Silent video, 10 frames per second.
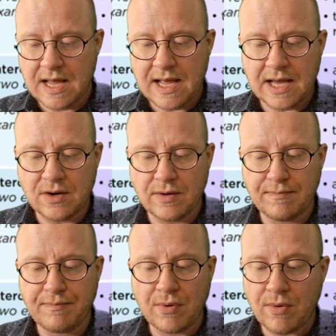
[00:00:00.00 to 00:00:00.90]
And are
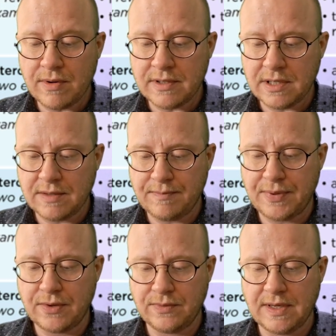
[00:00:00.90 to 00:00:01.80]
important
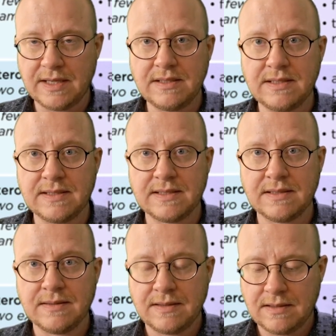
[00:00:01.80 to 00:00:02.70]

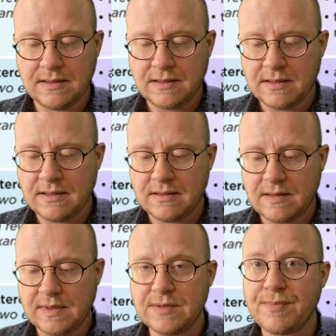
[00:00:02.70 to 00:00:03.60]
components,
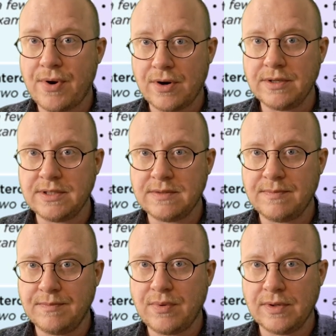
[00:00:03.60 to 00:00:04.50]
means parts,
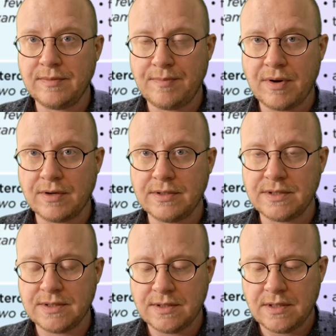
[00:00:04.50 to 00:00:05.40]
important
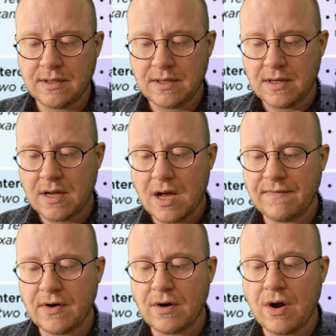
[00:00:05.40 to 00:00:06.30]
parts
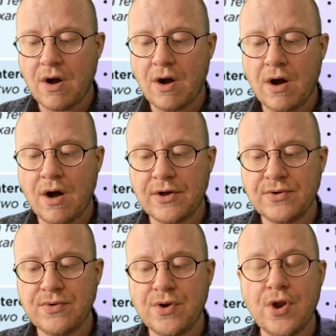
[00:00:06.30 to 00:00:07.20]
of our
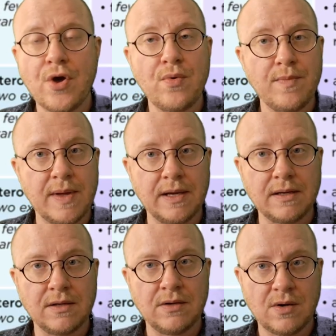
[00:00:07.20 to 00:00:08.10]

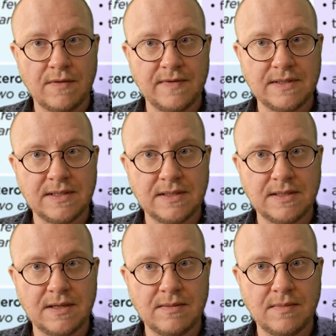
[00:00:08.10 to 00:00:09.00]
autonomic nervous
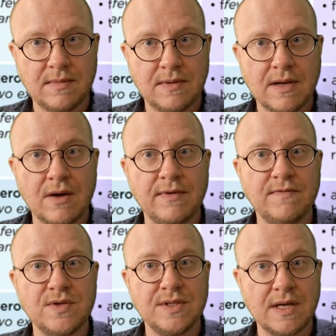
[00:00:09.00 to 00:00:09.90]
system. Now we've
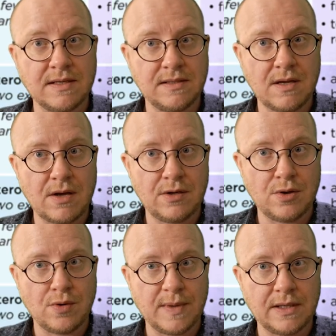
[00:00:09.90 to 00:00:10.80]
discussed the
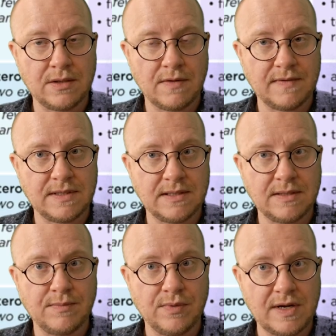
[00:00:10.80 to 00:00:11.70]
autonomic nervous
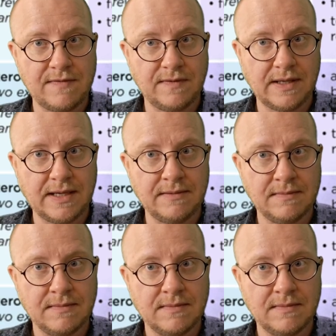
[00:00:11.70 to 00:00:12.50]
system briefly.